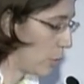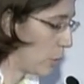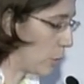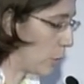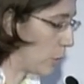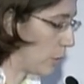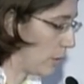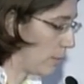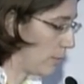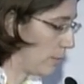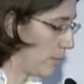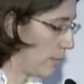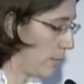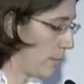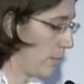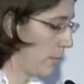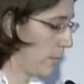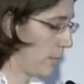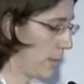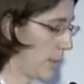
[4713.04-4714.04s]
tool
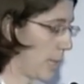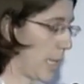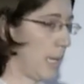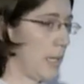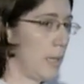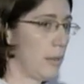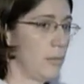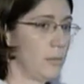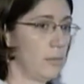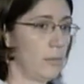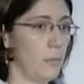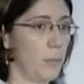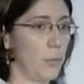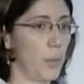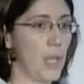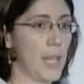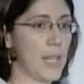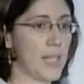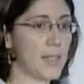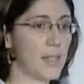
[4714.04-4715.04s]
that
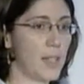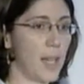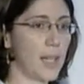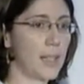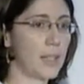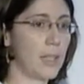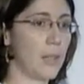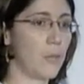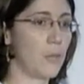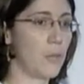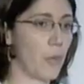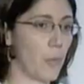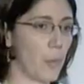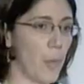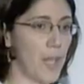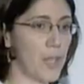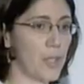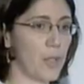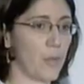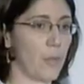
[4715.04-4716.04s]
will extract the
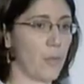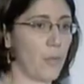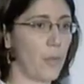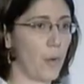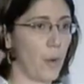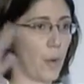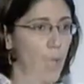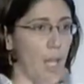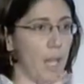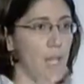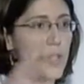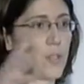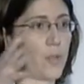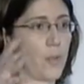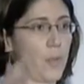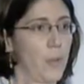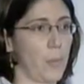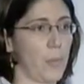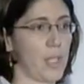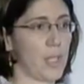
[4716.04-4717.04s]
information from each
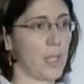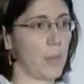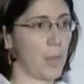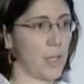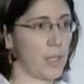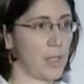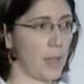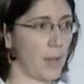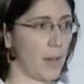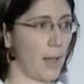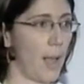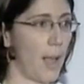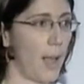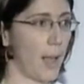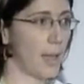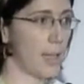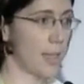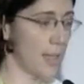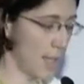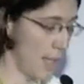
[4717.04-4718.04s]
of the measurements
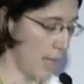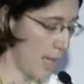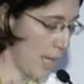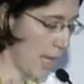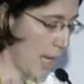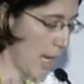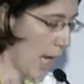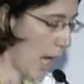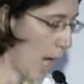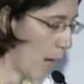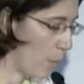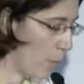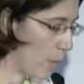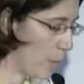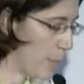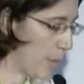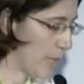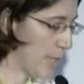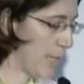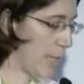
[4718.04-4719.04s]
archives and will
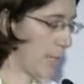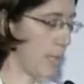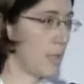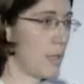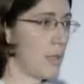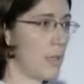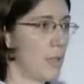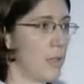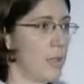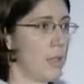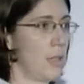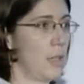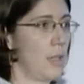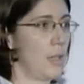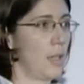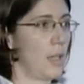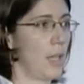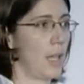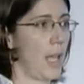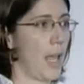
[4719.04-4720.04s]
present
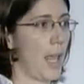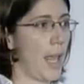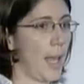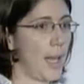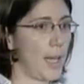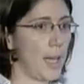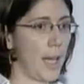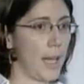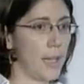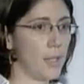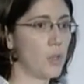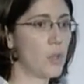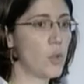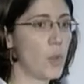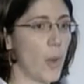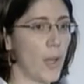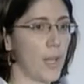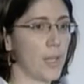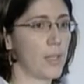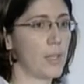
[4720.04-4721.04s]
an
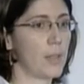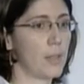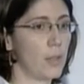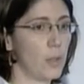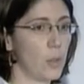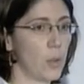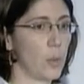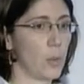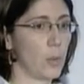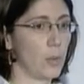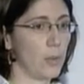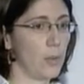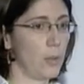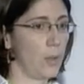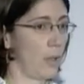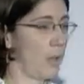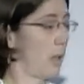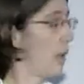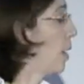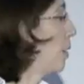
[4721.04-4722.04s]
end-to-end tool,
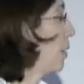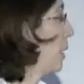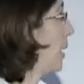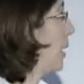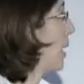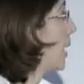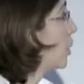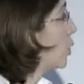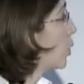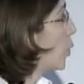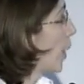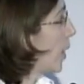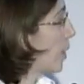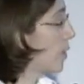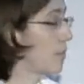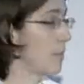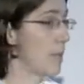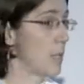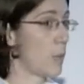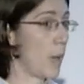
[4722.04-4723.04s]
an
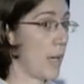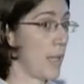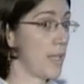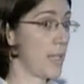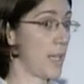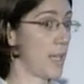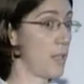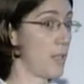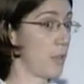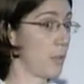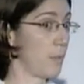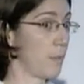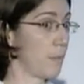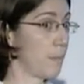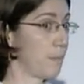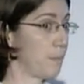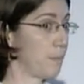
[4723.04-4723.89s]
end-to-end visualization.